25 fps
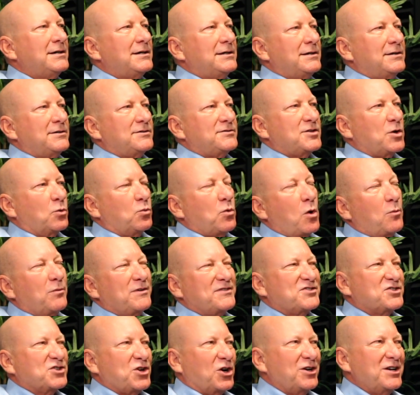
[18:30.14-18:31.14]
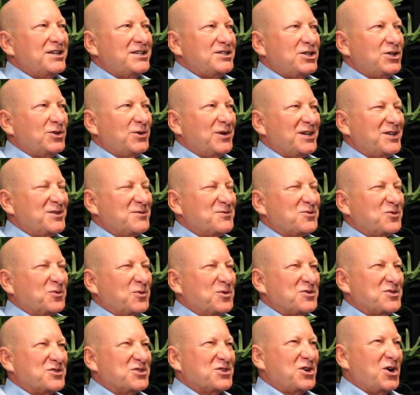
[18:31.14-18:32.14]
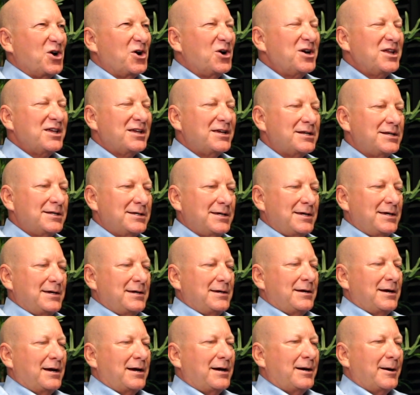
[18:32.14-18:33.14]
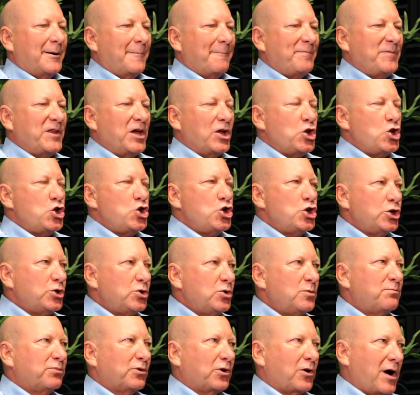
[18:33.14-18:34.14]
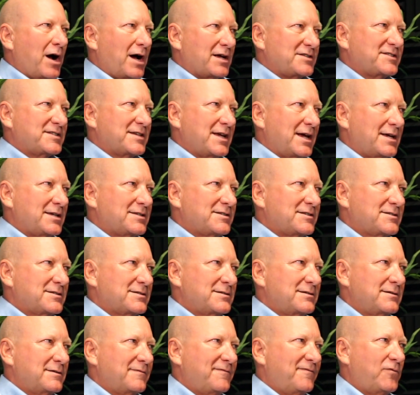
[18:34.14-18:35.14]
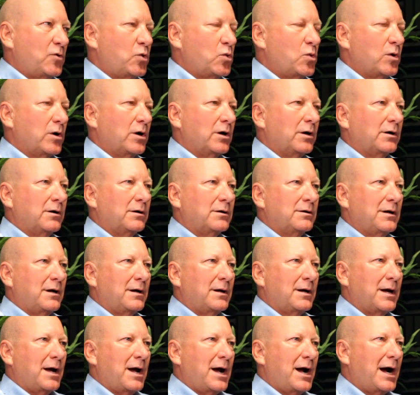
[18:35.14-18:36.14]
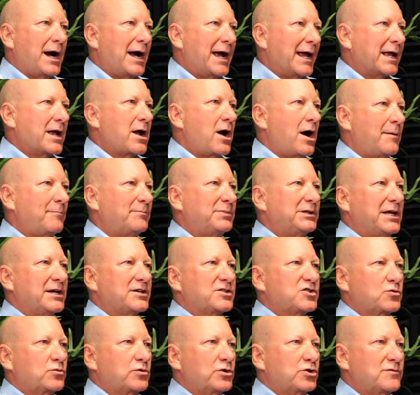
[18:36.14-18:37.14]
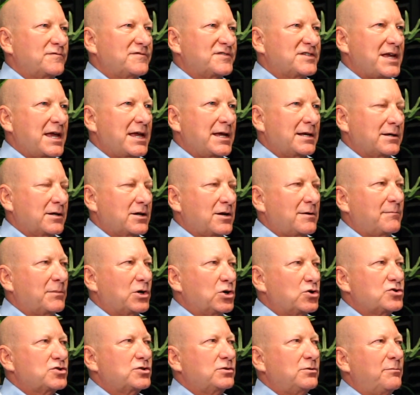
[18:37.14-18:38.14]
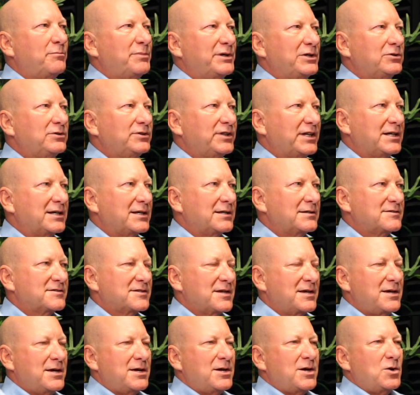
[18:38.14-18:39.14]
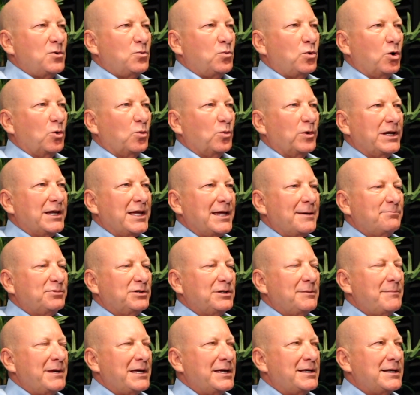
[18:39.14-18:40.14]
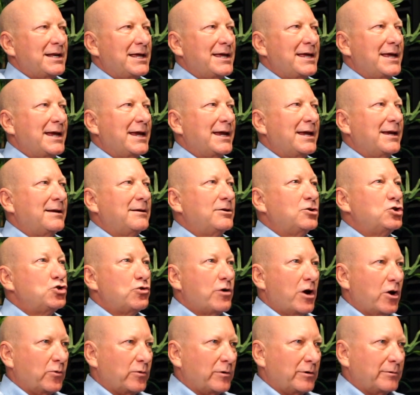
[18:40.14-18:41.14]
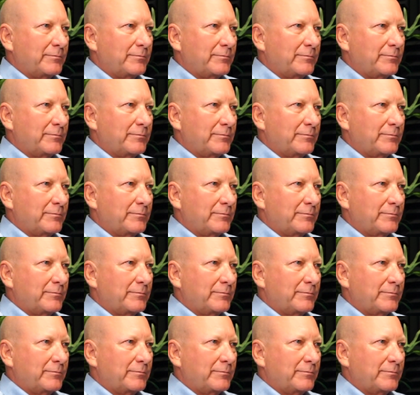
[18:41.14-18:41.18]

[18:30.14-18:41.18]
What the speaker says: So what we started doing is we started a new process for high complex roofs and commercial buildings where we implement a drone.